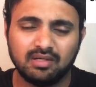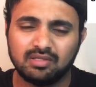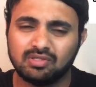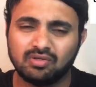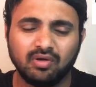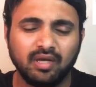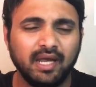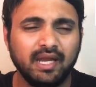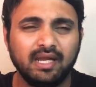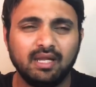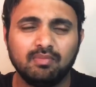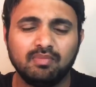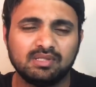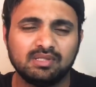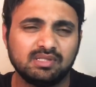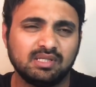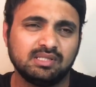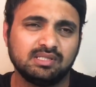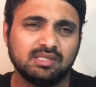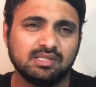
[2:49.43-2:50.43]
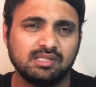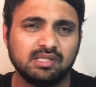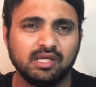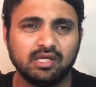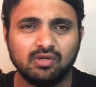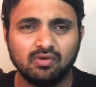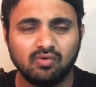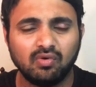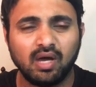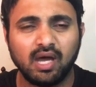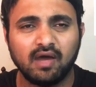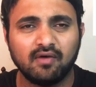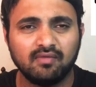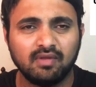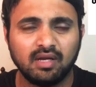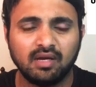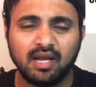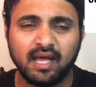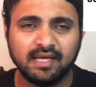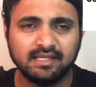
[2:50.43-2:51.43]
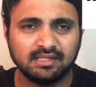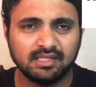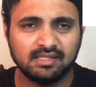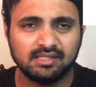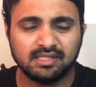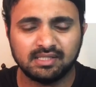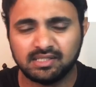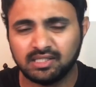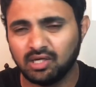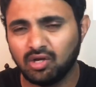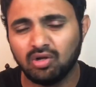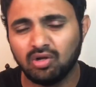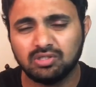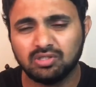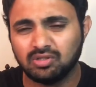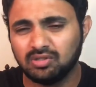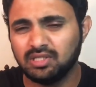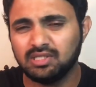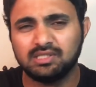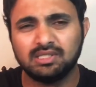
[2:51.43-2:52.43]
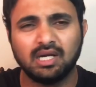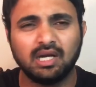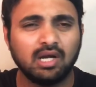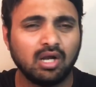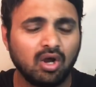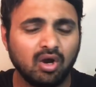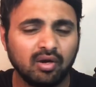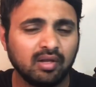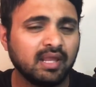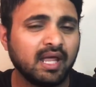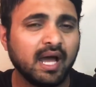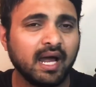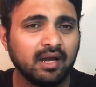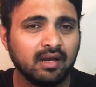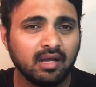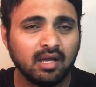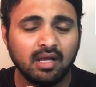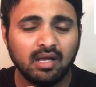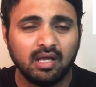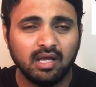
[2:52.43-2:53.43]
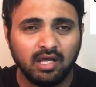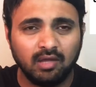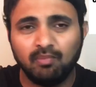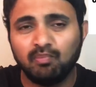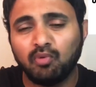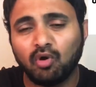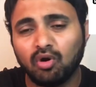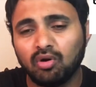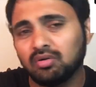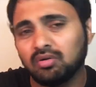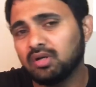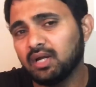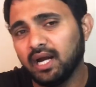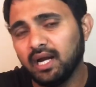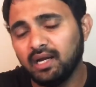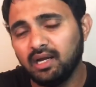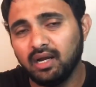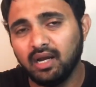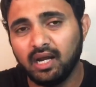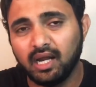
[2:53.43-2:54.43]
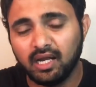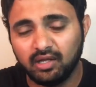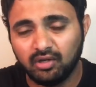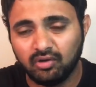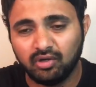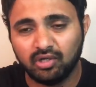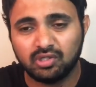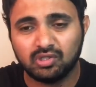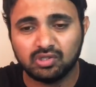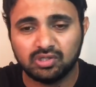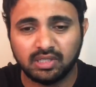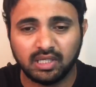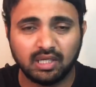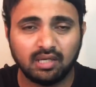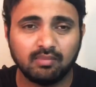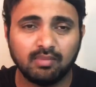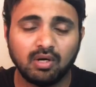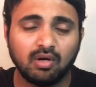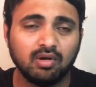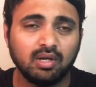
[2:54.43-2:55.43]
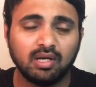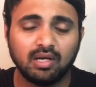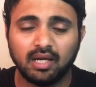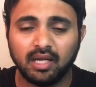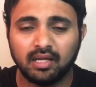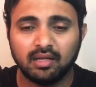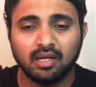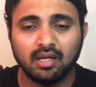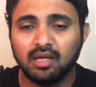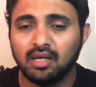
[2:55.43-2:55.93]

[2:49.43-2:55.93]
So any businesses, they do have their licenses, and also these are not that important criteria you need to check about it. Like